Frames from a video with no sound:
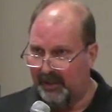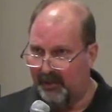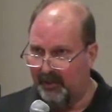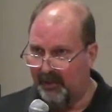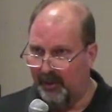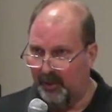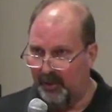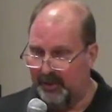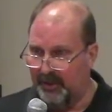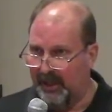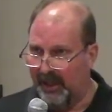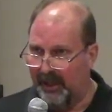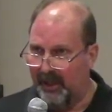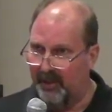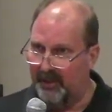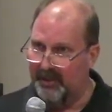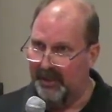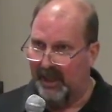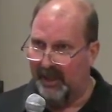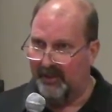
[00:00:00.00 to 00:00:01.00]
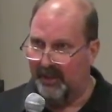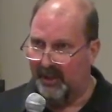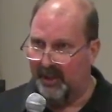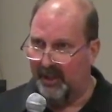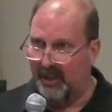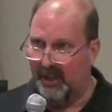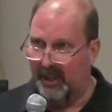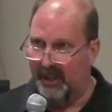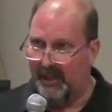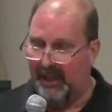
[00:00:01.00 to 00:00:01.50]
those tires out there
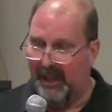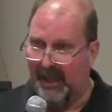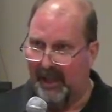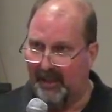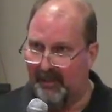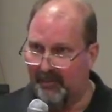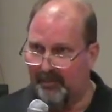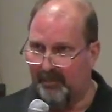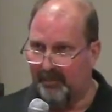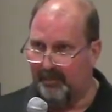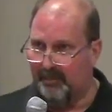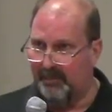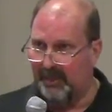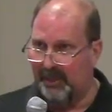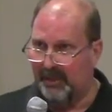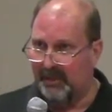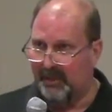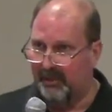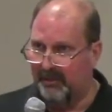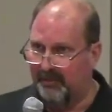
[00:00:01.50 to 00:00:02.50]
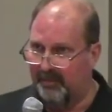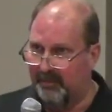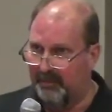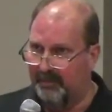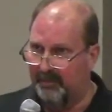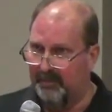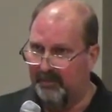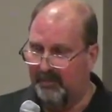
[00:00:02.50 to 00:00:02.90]
on that piece of